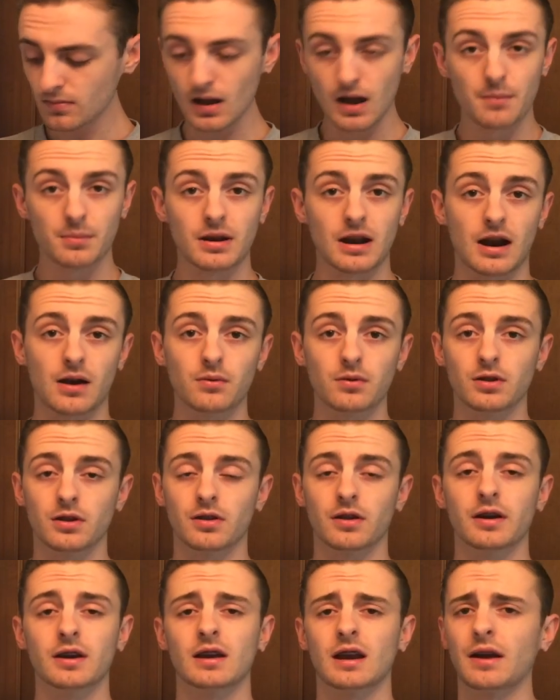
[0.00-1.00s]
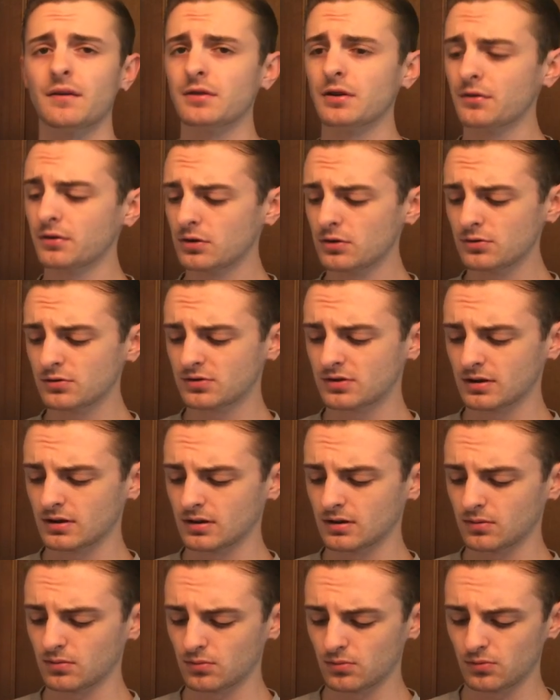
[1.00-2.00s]
I mean, I really like it. I've never used
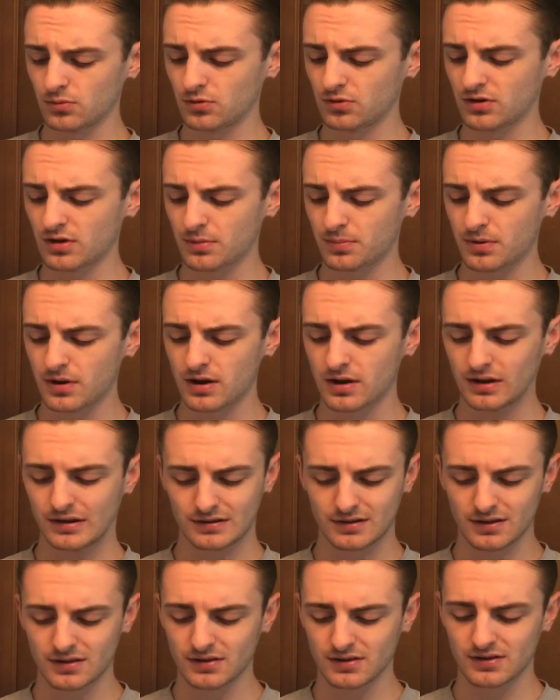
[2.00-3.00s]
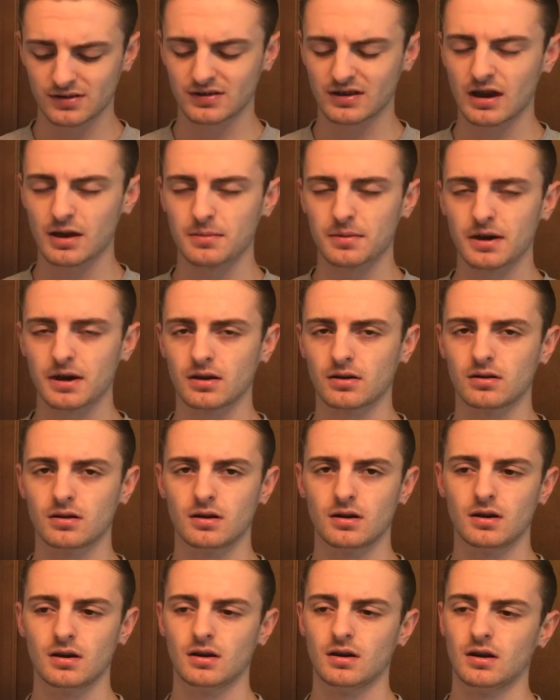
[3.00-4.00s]
a Reuzel product until this came out,
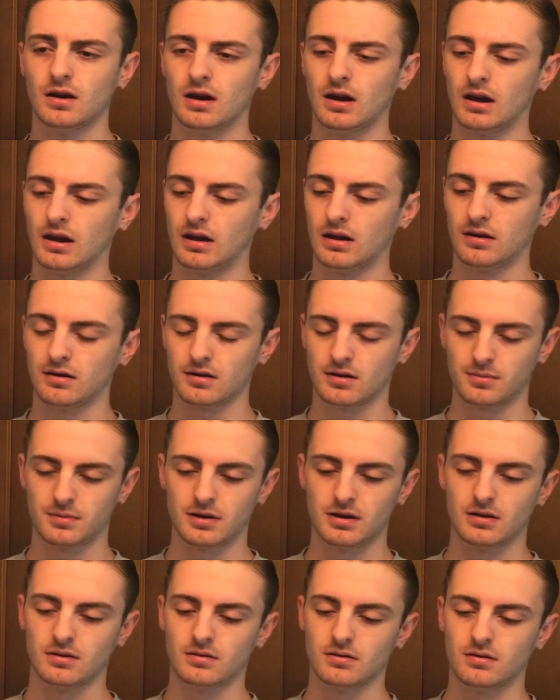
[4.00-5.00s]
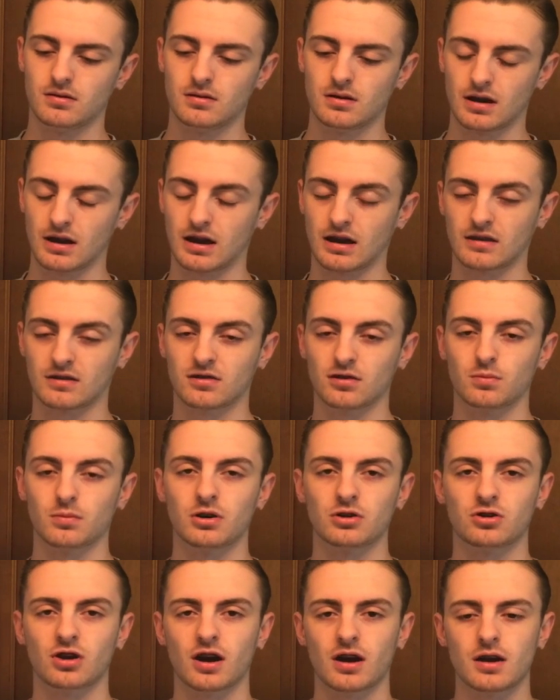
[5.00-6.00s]
and I mean, it got so
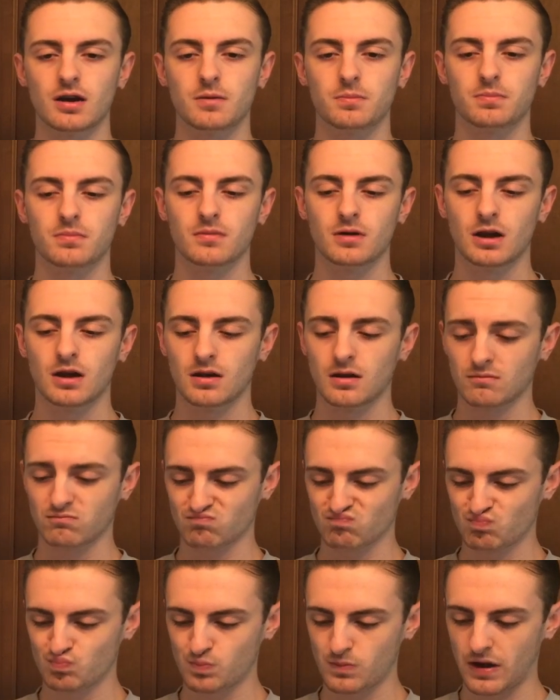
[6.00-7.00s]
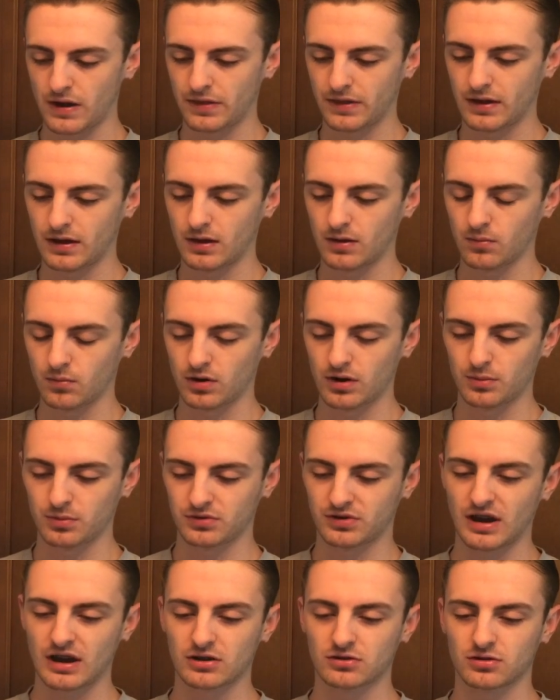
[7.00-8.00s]
much hype, and then when it
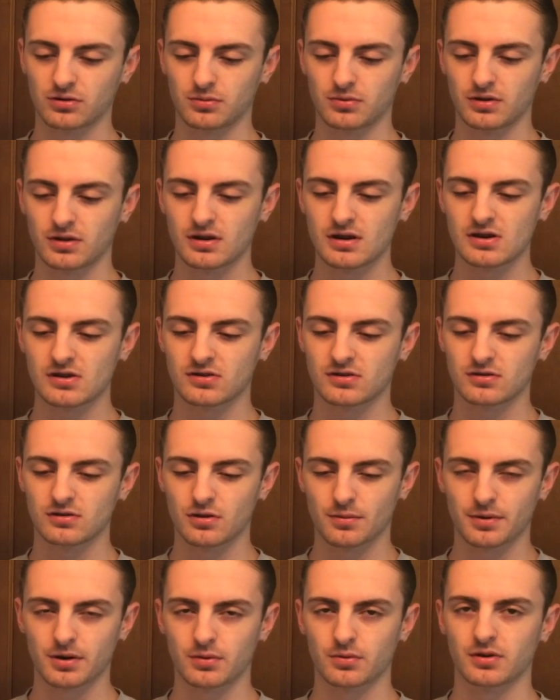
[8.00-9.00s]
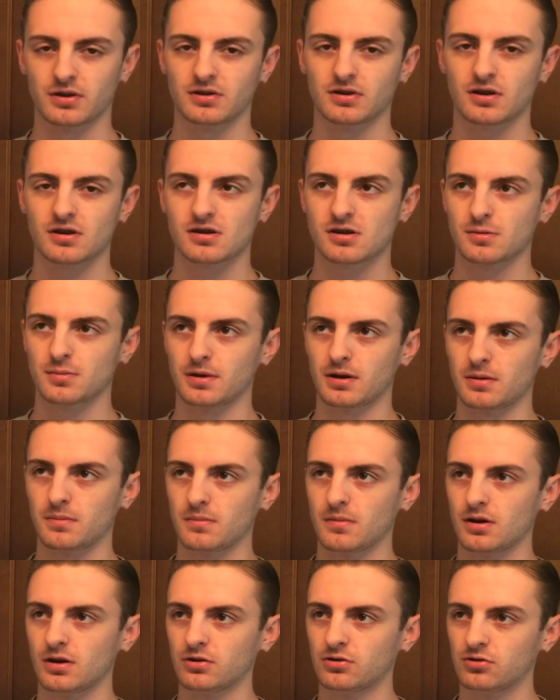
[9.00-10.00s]
was actually released, nobody really talked about it
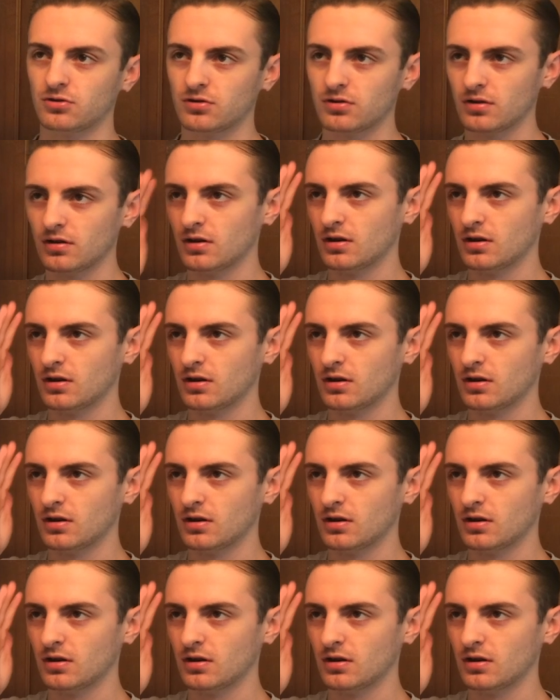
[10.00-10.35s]
much.